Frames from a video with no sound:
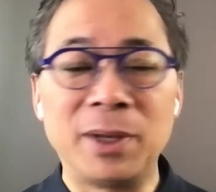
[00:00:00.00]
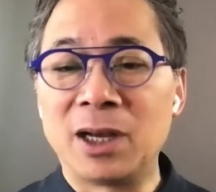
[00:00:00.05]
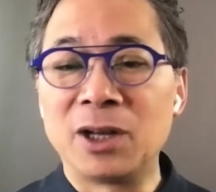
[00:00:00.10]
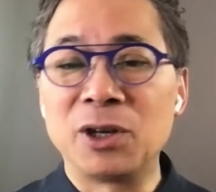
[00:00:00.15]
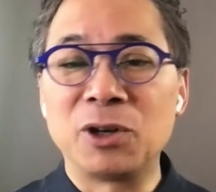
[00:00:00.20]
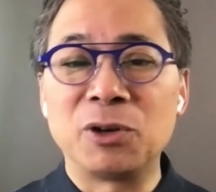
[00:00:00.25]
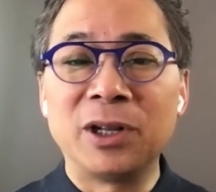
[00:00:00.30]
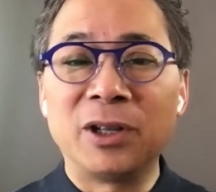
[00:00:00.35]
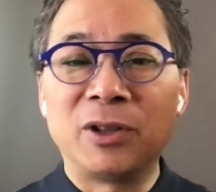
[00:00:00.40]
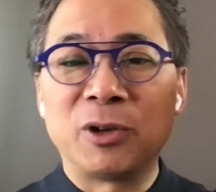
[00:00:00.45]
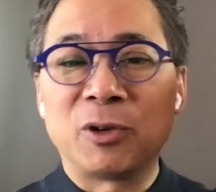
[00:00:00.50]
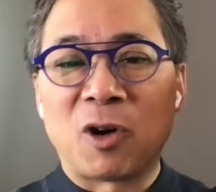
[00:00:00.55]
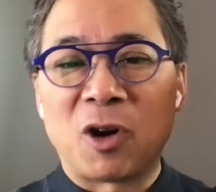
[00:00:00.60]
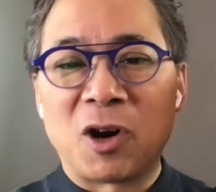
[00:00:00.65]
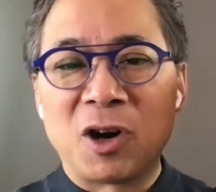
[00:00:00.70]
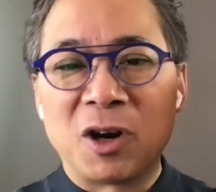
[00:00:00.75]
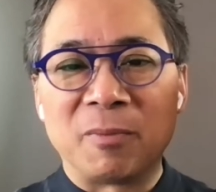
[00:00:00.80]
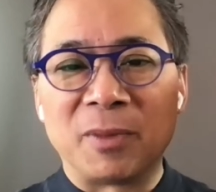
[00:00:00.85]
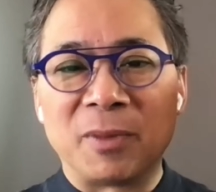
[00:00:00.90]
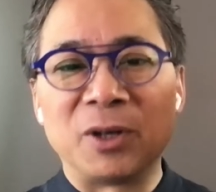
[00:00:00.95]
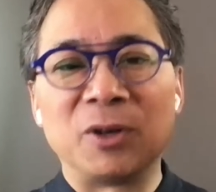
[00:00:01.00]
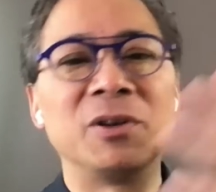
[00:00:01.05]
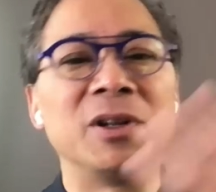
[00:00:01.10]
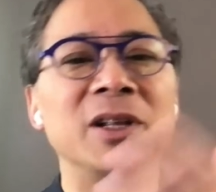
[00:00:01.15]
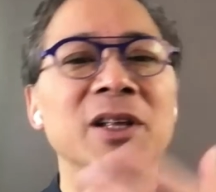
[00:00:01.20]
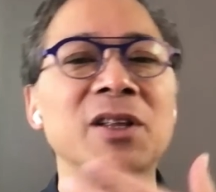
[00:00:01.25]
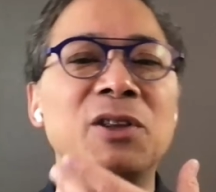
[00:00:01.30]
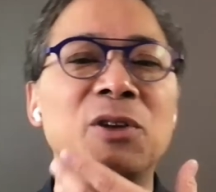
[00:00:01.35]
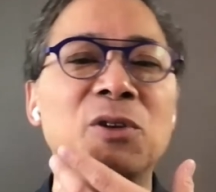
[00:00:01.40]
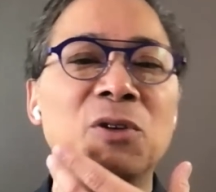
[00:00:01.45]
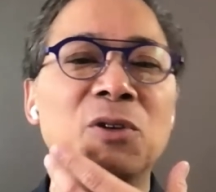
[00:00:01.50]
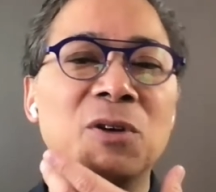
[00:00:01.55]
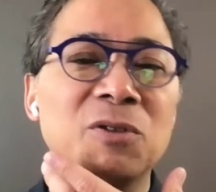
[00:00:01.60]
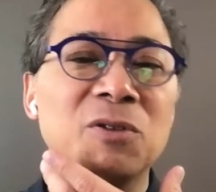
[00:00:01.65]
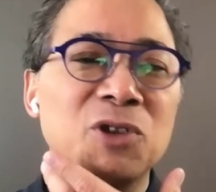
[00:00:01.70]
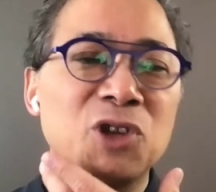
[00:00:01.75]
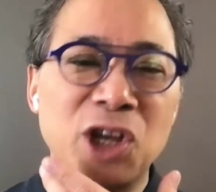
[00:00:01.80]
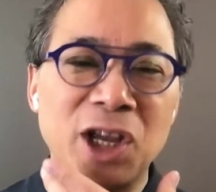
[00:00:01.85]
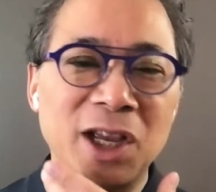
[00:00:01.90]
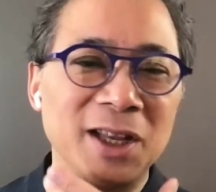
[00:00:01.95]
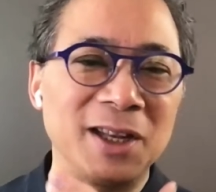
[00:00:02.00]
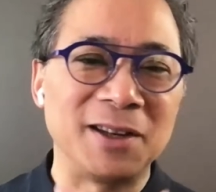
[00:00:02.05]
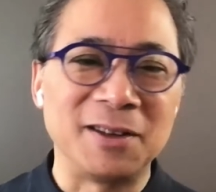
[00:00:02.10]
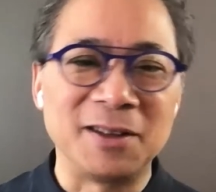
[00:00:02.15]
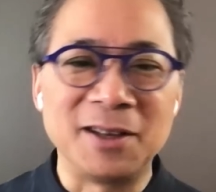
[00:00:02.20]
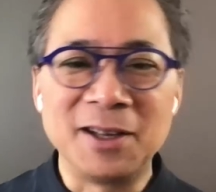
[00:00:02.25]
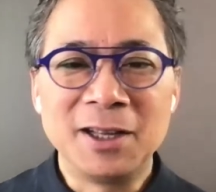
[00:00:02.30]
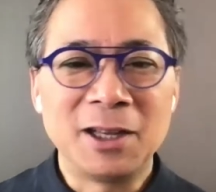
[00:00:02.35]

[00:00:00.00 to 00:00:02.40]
underneath your arm, underneath your chin.